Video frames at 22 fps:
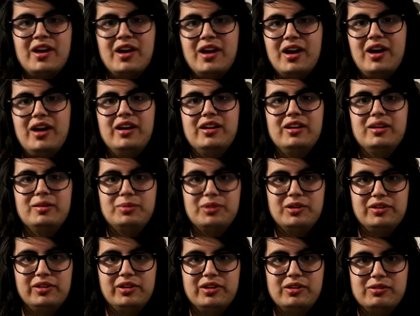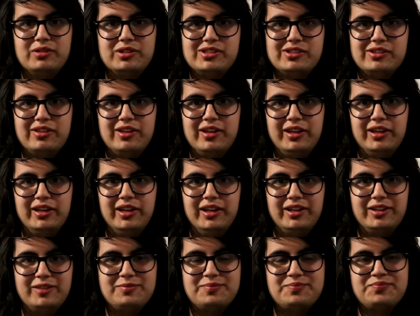Hi, I probably know what you're
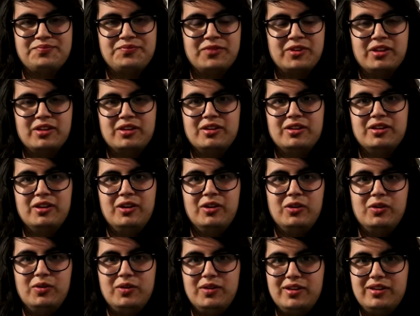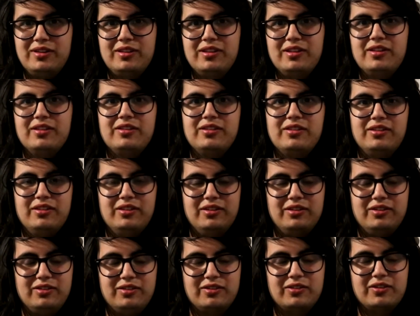thinking. Who is this
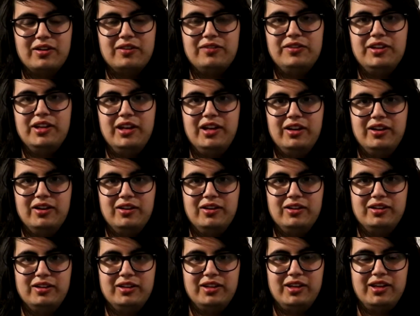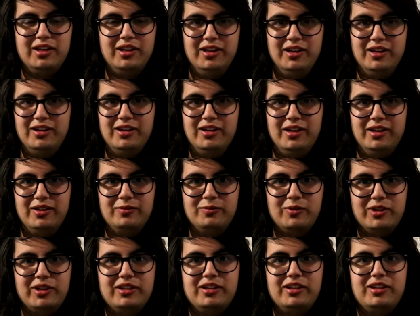scruffy-haired kid,
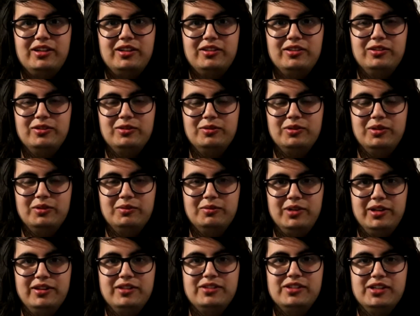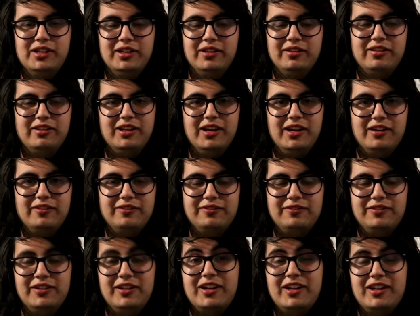and what did he do with Jay and
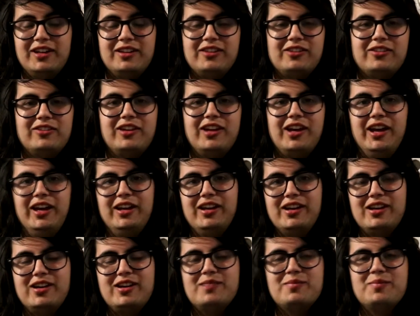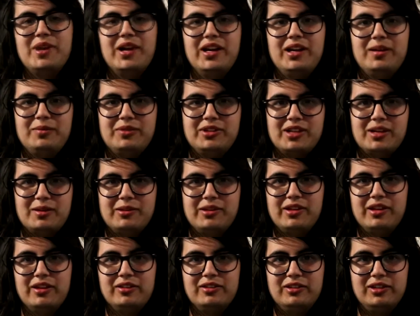Steph? It's okay. My name's
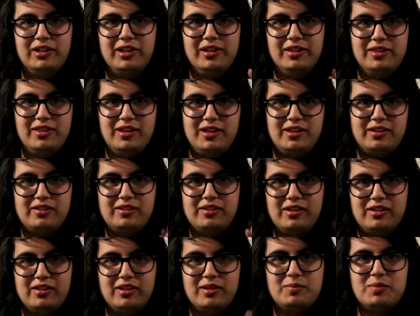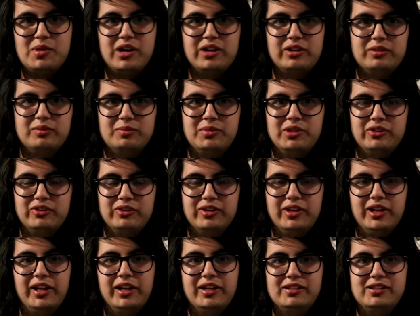Thomas Hundal, and this is a modern
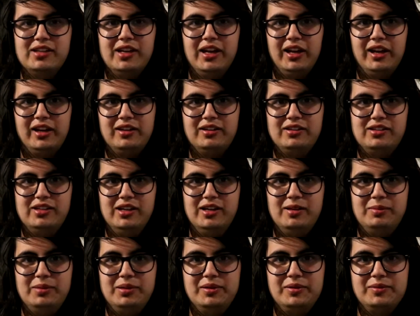motoring tech tip.